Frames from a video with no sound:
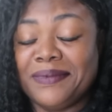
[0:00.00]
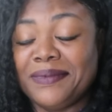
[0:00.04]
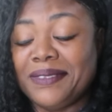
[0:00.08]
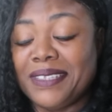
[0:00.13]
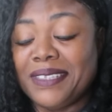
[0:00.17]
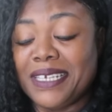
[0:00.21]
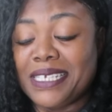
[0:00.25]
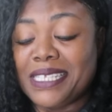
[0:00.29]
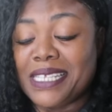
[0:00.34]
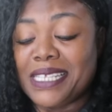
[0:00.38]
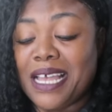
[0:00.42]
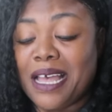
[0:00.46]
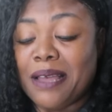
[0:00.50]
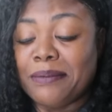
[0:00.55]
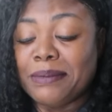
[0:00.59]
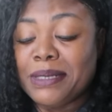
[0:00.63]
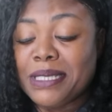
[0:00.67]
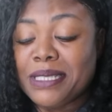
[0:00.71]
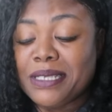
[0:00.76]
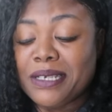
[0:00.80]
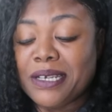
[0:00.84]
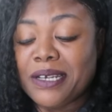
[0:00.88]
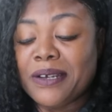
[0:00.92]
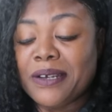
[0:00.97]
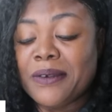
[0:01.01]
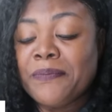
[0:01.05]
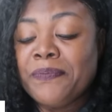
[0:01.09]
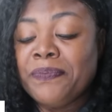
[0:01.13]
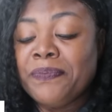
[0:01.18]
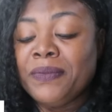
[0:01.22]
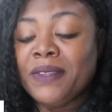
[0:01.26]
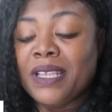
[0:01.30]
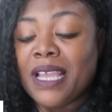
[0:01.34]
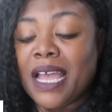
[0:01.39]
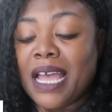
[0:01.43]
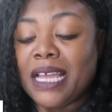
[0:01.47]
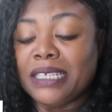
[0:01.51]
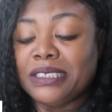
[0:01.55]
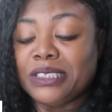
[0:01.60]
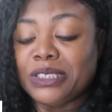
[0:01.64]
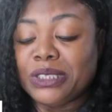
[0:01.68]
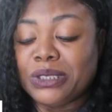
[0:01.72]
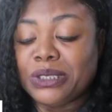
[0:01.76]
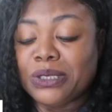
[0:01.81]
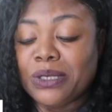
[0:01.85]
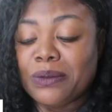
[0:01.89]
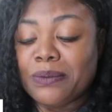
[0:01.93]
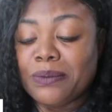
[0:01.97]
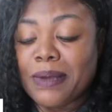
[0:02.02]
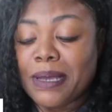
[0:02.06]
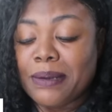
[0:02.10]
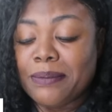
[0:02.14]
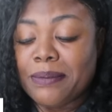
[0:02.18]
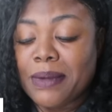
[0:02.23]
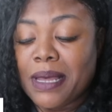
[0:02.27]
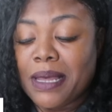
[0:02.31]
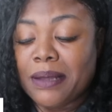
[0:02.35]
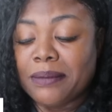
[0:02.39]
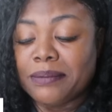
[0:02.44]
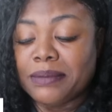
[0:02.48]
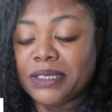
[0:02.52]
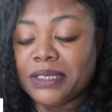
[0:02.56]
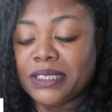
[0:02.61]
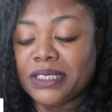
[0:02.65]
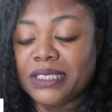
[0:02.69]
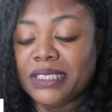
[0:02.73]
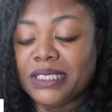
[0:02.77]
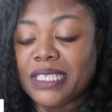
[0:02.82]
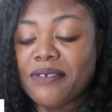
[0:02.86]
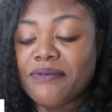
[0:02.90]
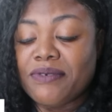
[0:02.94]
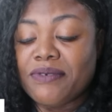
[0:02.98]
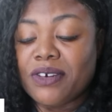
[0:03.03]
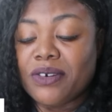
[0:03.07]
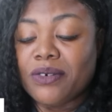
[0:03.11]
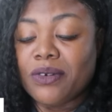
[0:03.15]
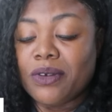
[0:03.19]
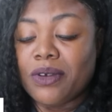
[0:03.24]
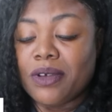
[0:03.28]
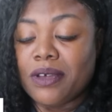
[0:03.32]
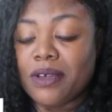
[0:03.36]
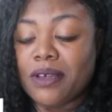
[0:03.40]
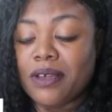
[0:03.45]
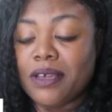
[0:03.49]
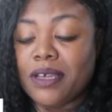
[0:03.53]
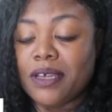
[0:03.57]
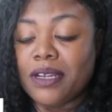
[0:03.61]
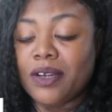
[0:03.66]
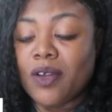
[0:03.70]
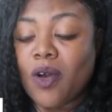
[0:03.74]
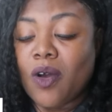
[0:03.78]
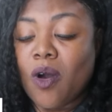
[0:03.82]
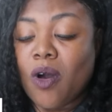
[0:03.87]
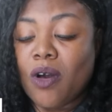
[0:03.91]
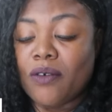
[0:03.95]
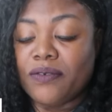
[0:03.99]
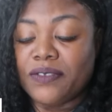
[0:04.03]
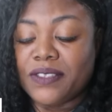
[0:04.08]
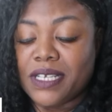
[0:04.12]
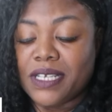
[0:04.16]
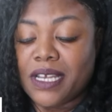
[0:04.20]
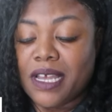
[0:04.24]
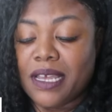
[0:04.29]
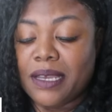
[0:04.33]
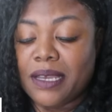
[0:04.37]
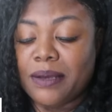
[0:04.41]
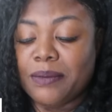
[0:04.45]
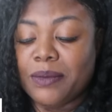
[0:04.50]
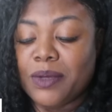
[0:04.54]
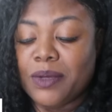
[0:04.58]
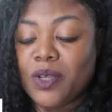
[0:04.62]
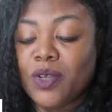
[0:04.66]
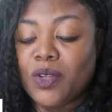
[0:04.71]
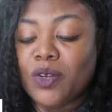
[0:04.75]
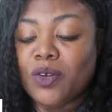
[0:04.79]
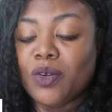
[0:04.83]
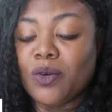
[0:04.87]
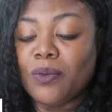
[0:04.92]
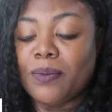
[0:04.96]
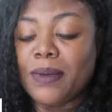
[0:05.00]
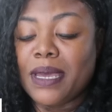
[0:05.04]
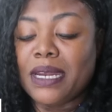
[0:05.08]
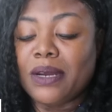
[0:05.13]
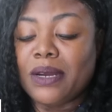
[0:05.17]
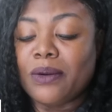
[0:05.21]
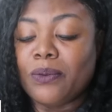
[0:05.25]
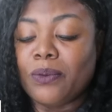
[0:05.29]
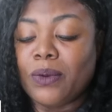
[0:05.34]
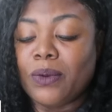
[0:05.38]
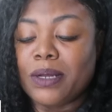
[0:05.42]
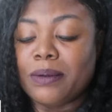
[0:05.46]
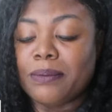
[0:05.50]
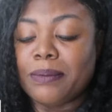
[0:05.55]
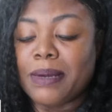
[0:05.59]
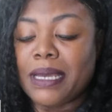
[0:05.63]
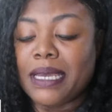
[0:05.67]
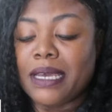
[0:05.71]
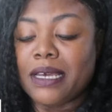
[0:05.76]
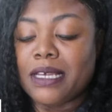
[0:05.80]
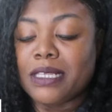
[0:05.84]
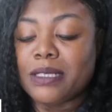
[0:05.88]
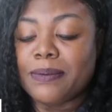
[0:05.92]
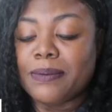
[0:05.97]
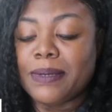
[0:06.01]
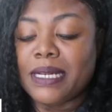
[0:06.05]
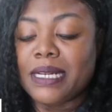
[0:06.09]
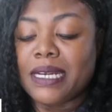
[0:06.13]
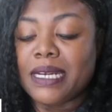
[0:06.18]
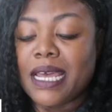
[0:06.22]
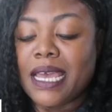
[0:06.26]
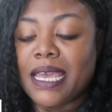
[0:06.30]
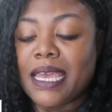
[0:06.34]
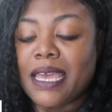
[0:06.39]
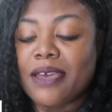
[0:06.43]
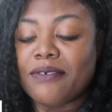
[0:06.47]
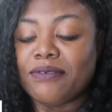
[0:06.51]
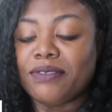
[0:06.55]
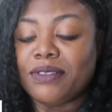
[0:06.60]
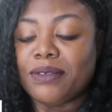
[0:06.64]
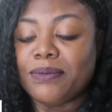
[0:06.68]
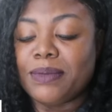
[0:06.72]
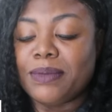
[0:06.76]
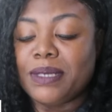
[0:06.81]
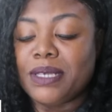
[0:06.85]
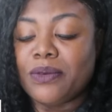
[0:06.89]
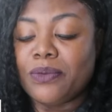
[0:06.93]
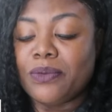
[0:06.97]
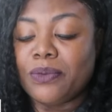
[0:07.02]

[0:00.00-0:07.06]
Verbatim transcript: Next commenter, I just told my mom there's never an off time. No matter what, my husband and I have to be